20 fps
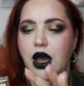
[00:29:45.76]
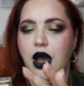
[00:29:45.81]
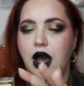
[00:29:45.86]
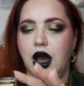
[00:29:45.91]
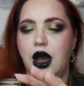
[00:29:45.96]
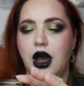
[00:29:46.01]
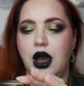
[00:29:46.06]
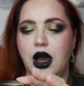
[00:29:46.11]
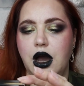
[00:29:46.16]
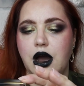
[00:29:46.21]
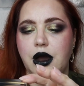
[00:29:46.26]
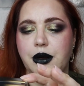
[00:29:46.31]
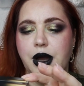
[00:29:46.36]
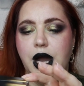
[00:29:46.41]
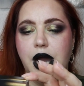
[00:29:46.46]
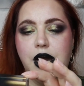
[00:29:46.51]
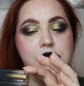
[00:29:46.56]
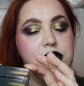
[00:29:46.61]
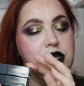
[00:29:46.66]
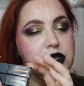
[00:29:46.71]

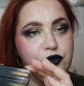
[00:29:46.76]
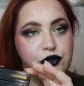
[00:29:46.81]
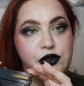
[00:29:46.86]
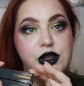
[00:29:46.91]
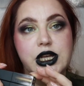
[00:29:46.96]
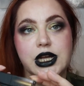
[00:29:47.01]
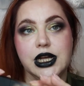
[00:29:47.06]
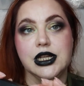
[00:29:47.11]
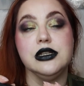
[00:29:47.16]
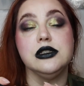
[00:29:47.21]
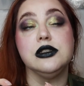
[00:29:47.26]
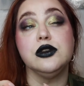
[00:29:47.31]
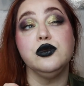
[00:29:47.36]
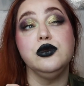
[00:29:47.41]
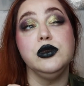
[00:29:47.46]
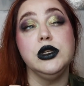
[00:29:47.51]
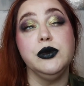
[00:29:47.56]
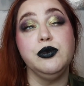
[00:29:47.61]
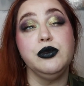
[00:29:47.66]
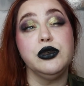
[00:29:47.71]
All three colors are
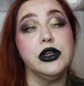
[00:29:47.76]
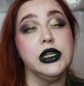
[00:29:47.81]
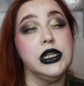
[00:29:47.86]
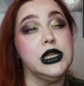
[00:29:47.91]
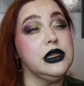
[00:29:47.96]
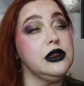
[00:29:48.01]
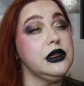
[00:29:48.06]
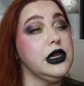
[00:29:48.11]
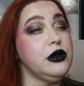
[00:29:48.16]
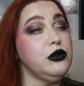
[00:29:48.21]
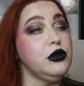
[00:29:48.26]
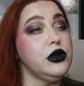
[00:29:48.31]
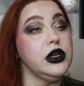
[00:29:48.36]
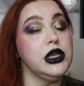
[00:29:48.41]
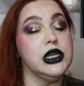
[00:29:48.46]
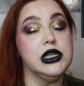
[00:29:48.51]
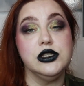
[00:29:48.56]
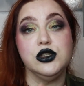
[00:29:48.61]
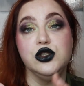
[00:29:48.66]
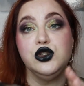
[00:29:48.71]
really pretty. They were
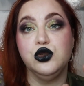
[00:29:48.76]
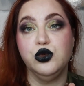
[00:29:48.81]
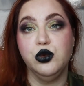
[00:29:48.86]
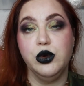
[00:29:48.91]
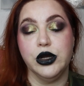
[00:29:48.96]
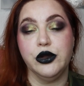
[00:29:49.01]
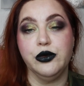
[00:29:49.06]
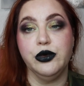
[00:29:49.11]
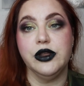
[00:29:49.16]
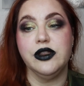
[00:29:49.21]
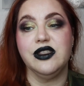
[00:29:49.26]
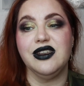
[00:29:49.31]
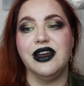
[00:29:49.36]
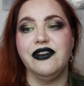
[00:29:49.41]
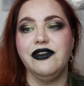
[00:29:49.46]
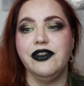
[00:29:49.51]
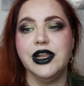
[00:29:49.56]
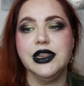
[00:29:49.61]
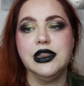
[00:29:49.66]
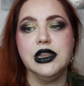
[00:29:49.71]
easy to work with. I
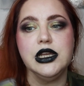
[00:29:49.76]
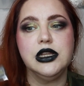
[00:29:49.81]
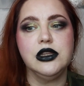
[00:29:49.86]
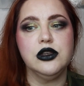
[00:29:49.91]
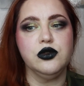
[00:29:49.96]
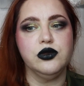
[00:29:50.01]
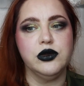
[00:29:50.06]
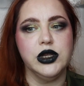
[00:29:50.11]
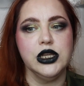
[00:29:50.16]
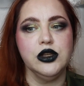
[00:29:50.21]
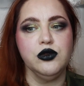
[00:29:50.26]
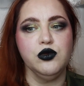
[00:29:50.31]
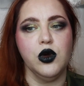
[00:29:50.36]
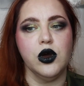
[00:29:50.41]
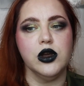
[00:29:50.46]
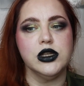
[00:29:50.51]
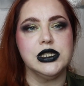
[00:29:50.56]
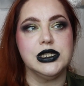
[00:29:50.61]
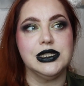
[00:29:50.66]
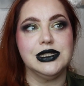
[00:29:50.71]
felt like the green
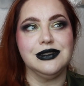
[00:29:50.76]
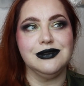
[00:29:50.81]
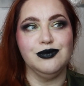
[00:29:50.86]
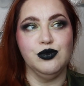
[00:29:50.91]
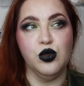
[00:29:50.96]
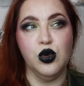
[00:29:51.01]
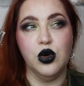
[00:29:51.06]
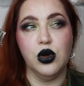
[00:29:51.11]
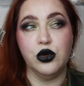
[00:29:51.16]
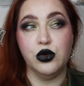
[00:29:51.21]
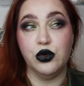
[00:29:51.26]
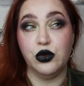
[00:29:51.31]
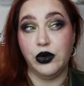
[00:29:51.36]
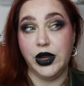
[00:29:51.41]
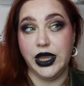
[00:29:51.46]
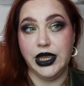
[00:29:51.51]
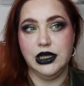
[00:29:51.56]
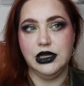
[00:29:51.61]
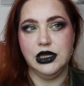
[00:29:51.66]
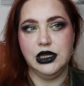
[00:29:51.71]
was more
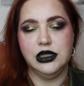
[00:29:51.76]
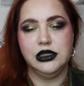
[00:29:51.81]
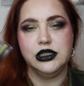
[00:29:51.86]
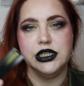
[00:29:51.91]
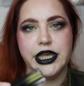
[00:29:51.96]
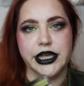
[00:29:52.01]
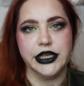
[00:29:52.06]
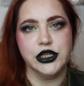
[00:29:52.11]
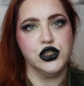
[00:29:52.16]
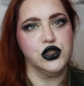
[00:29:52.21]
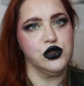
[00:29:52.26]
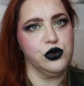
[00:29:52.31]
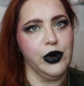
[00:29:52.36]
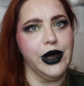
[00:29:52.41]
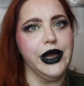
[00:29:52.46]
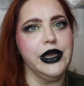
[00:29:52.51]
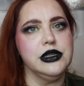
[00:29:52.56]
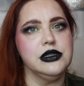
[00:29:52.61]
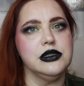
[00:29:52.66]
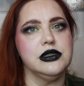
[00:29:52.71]
grainy
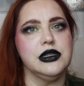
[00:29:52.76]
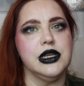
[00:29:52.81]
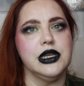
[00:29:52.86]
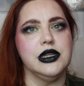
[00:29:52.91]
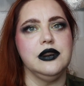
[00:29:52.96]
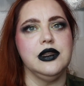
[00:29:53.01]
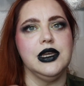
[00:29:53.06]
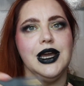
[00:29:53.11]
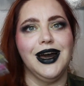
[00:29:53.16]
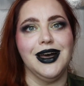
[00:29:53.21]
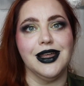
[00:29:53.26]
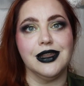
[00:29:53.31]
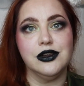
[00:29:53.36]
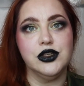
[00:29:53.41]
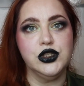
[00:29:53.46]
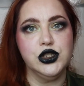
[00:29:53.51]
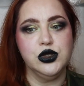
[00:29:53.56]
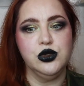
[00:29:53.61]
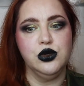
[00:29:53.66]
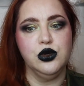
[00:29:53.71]
texture-wise than the other
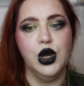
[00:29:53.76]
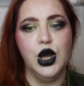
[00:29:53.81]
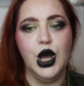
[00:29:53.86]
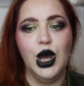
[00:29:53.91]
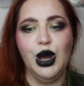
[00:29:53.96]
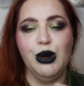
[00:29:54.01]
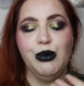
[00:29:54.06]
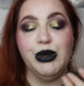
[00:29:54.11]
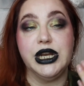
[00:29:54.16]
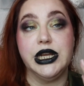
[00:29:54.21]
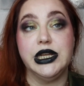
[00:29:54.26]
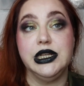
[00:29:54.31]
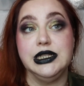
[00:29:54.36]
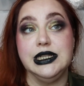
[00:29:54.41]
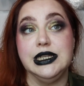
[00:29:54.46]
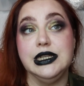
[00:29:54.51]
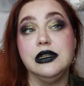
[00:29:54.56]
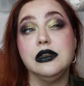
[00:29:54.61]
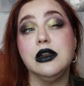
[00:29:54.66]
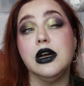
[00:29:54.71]
two, but I
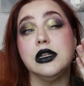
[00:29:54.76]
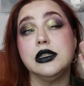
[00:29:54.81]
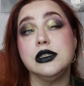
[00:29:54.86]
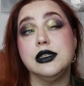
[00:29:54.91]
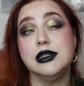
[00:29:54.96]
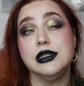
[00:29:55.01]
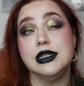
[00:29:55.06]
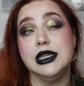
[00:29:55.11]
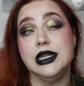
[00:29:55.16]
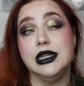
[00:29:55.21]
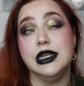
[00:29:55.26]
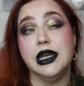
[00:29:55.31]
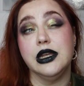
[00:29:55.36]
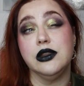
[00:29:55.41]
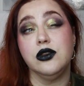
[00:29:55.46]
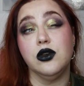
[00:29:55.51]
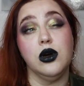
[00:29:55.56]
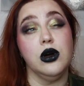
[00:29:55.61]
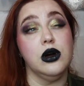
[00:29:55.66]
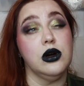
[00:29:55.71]
did not see
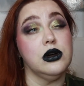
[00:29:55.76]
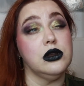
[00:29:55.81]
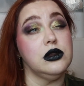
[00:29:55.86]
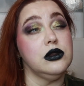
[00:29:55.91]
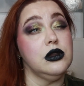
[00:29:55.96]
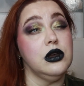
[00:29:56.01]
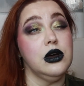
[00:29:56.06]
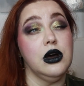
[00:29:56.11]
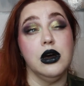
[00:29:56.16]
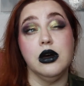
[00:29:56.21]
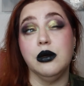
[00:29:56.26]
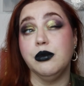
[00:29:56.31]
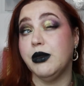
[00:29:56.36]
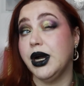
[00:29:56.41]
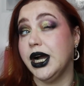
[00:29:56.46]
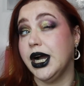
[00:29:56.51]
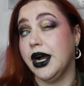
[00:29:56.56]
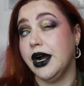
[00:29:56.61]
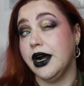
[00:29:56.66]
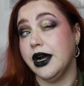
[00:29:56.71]
that on
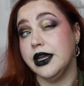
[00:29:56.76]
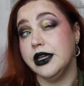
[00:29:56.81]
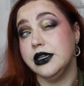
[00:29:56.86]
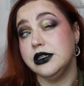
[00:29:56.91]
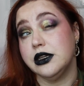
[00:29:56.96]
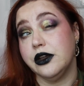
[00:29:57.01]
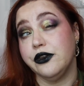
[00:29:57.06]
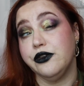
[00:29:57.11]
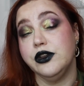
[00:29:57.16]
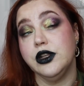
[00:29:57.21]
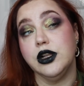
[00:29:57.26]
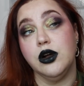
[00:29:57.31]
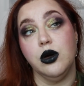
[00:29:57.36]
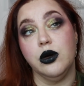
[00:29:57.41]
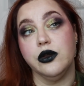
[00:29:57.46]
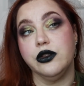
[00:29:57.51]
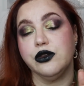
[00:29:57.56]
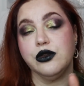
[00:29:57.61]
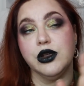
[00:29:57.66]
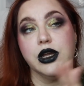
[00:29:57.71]
my eyes. I feel
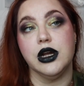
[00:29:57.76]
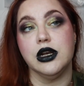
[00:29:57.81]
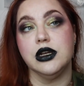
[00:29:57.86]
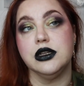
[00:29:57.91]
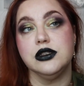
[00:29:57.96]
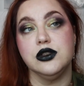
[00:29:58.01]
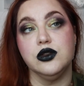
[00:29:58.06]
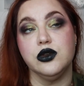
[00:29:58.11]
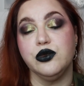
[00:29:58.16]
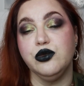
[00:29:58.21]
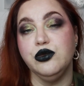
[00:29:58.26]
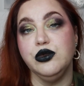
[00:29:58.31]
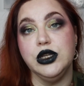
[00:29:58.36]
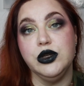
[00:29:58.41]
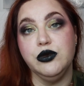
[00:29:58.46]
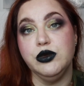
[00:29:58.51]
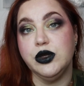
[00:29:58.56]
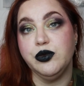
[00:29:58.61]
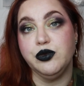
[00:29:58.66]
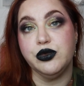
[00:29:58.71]
all three colors look really,
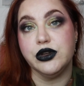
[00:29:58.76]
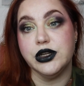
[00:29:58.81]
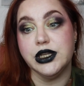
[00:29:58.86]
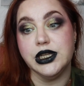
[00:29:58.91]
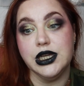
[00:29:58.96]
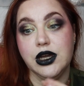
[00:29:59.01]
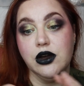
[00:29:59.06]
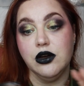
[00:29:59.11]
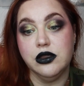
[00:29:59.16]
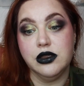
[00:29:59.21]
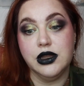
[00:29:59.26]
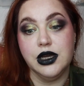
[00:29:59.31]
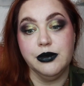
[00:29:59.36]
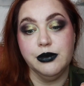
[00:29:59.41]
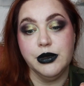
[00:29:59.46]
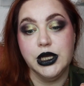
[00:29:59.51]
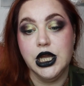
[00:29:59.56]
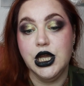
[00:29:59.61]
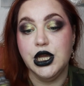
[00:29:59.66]
really pretty on them.